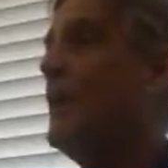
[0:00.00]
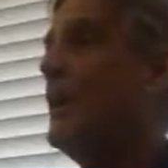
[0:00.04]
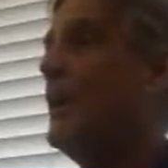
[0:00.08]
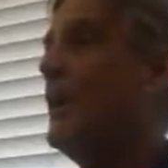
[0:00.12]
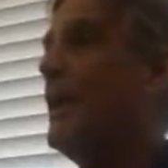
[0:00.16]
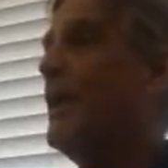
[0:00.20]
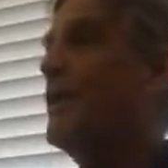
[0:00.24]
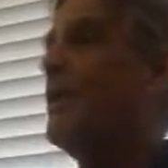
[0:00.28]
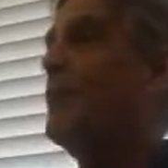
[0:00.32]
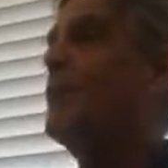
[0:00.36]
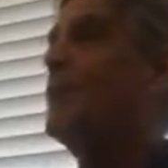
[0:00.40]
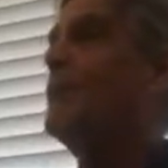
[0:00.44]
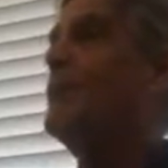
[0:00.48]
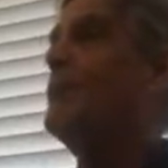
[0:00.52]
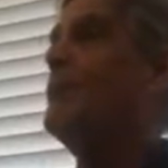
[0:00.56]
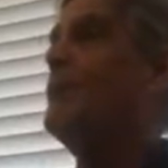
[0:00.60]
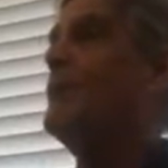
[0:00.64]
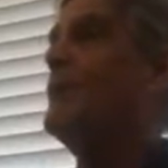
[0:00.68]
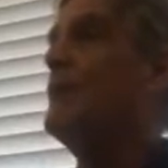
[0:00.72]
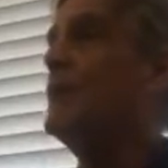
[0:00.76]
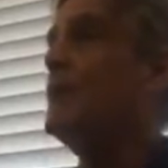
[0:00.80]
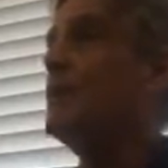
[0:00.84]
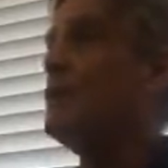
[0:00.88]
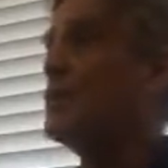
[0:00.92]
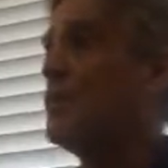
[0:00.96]
A lot of it can
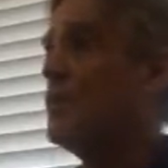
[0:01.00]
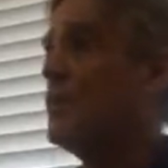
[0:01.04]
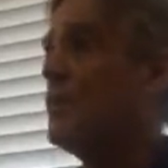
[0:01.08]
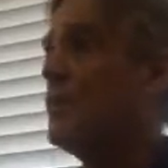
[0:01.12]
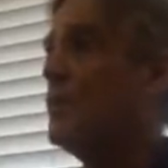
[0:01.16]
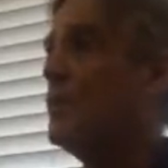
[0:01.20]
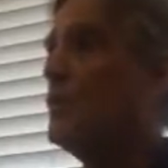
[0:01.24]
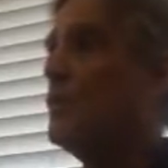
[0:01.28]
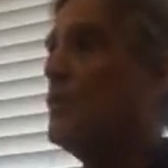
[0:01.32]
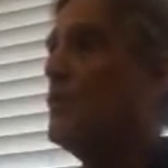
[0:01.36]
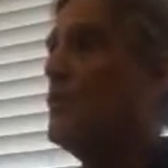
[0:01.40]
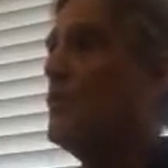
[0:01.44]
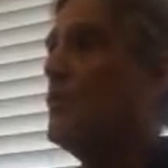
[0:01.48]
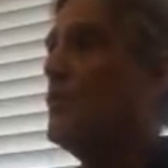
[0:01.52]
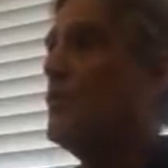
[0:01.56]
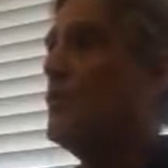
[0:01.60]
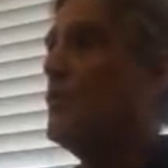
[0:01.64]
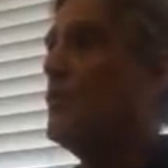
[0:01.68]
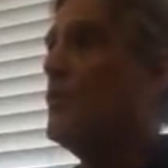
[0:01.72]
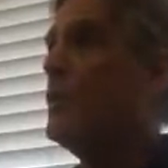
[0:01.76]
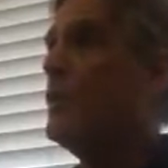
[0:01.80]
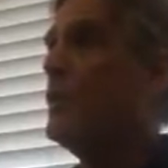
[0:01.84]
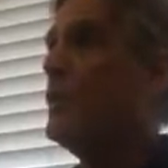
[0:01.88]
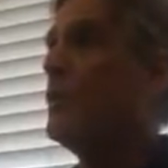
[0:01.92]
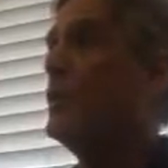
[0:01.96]
be controlled.
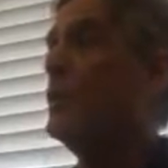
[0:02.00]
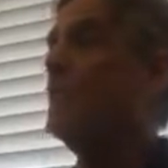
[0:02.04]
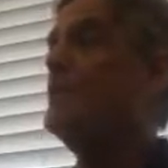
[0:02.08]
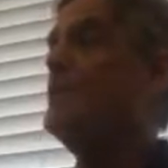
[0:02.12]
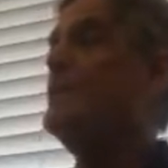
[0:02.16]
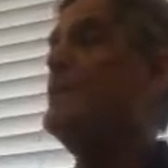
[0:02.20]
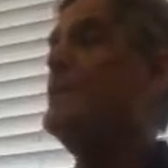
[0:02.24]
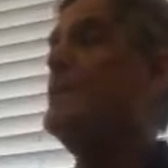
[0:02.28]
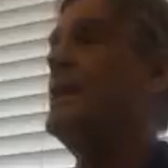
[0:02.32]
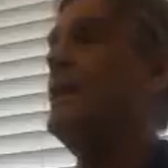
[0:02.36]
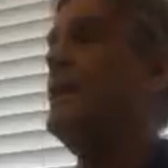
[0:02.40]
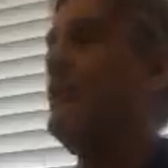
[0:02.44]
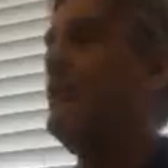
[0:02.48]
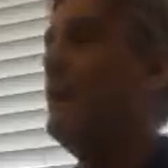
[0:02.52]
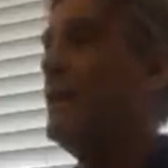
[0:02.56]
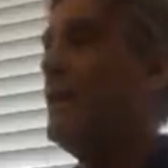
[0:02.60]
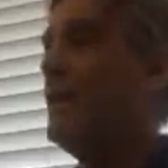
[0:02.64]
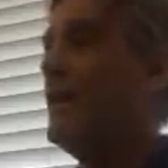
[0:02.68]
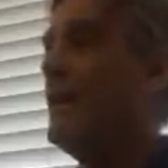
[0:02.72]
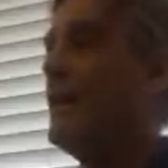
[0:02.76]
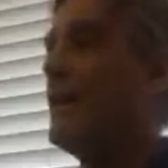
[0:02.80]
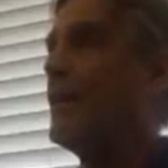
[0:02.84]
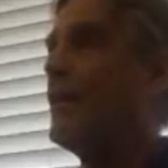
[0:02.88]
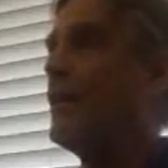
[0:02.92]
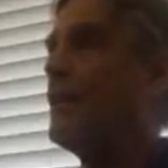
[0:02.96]
We can contain a
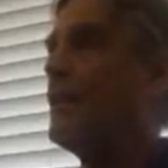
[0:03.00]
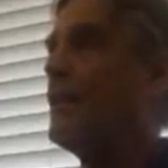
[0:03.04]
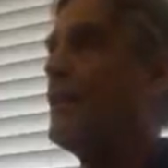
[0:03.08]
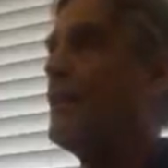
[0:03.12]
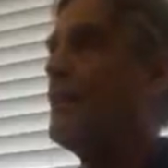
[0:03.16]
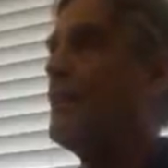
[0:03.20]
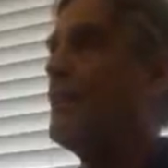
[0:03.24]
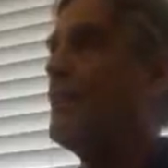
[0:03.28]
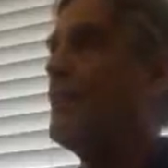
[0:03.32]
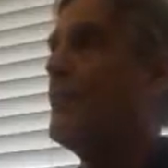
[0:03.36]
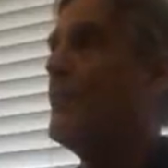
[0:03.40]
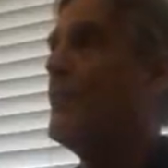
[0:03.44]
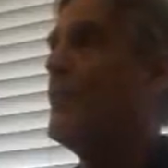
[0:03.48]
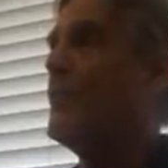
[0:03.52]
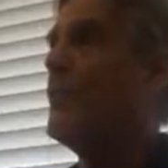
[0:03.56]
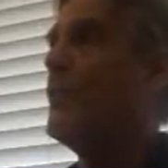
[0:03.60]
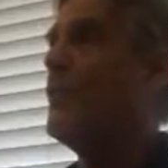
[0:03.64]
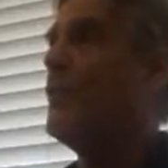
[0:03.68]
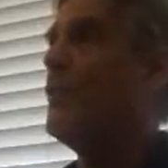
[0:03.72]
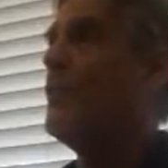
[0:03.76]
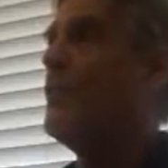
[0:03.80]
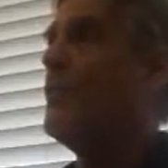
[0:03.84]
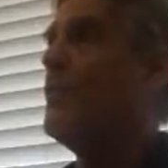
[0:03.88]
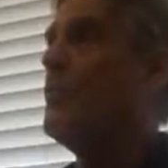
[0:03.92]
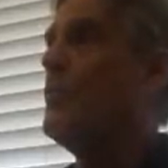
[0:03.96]
lot of it,
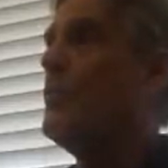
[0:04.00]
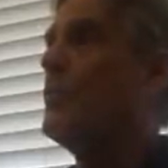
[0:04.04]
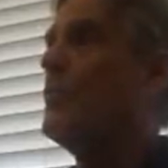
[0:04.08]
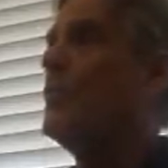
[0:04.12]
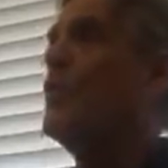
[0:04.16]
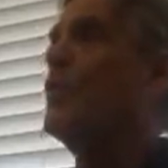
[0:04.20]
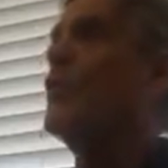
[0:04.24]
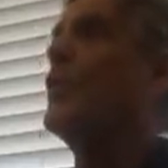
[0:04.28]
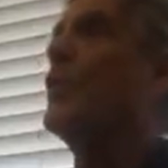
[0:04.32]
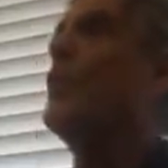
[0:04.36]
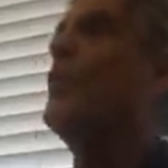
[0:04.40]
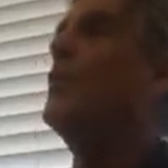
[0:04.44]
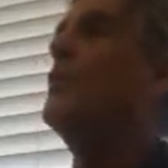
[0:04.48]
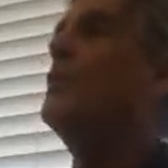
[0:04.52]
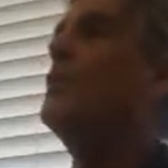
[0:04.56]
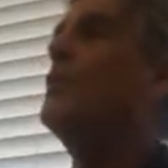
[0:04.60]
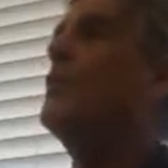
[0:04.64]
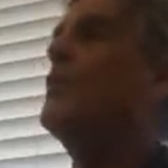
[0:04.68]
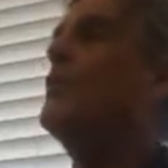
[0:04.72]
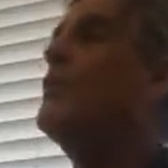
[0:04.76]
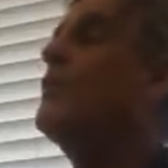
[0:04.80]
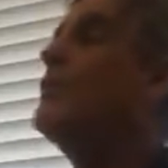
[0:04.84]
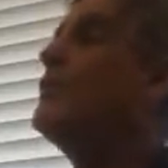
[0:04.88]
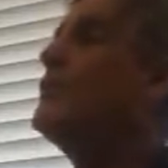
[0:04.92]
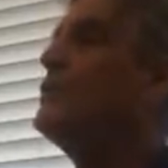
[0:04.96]
but they'll always,
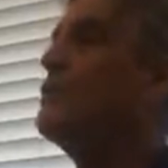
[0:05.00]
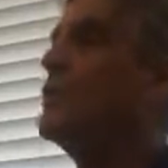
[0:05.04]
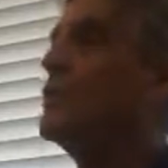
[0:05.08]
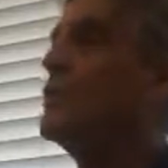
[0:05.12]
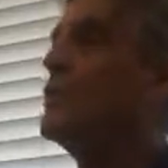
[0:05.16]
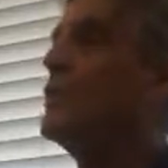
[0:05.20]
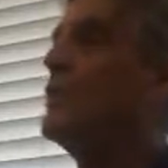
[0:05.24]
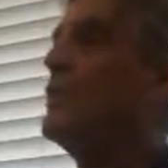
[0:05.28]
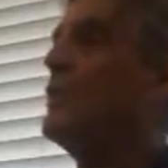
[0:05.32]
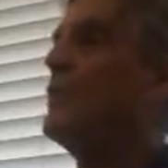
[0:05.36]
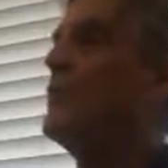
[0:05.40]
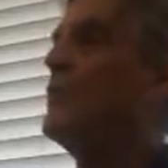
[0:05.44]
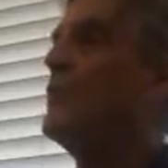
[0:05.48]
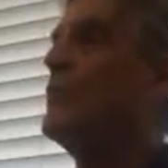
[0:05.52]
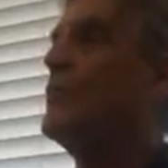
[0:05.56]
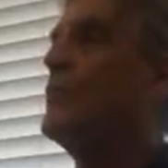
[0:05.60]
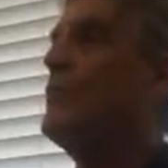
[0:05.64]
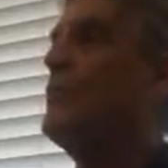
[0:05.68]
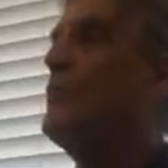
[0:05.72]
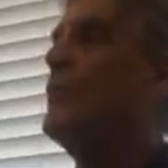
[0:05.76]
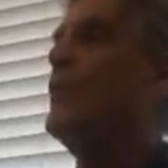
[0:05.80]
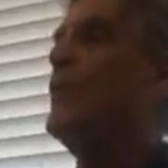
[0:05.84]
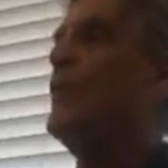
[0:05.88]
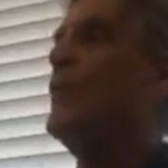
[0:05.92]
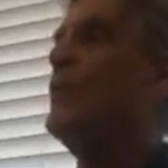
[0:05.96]
just like
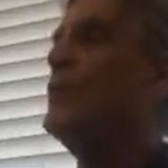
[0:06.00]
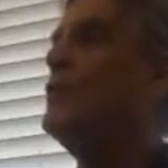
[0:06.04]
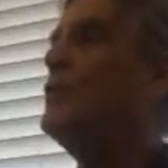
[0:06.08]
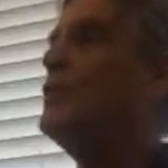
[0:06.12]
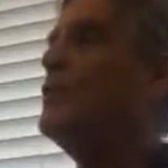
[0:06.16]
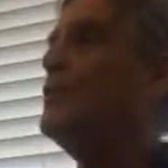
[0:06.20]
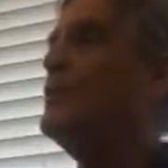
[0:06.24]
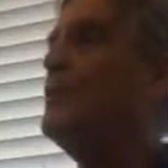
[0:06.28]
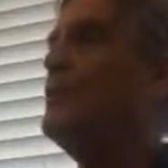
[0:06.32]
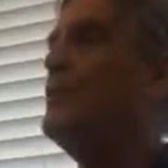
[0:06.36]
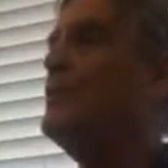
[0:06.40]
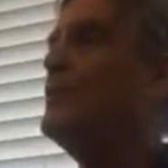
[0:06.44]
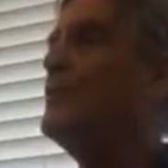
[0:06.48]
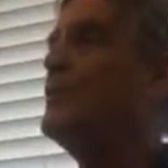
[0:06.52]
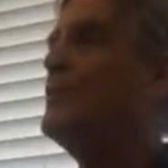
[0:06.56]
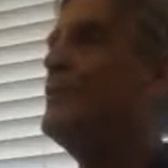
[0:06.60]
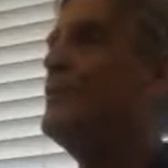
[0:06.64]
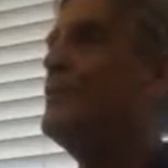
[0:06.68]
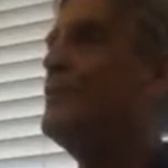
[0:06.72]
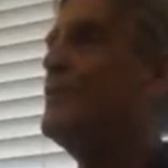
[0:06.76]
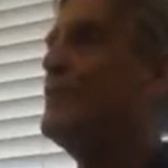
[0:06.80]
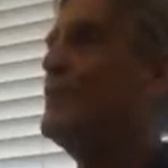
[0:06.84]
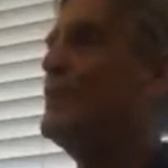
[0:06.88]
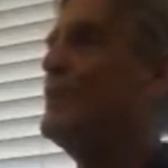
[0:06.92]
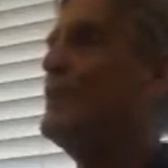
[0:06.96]
we find new ways of
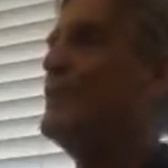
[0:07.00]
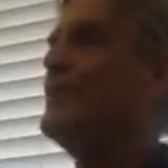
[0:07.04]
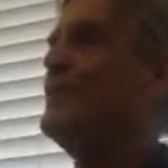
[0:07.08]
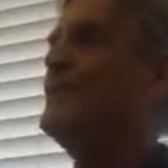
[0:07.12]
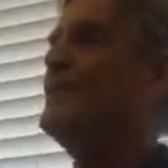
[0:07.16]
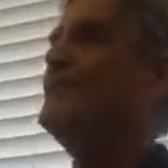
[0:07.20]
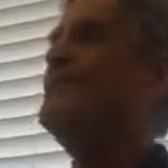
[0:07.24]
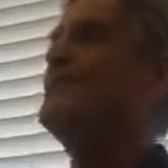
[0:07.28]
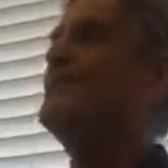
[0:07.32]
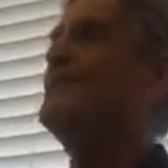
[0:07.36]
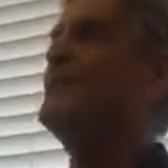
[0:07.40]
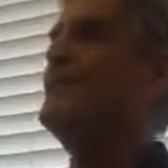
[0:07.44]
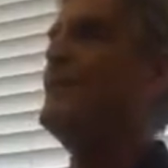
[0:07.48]
doing things,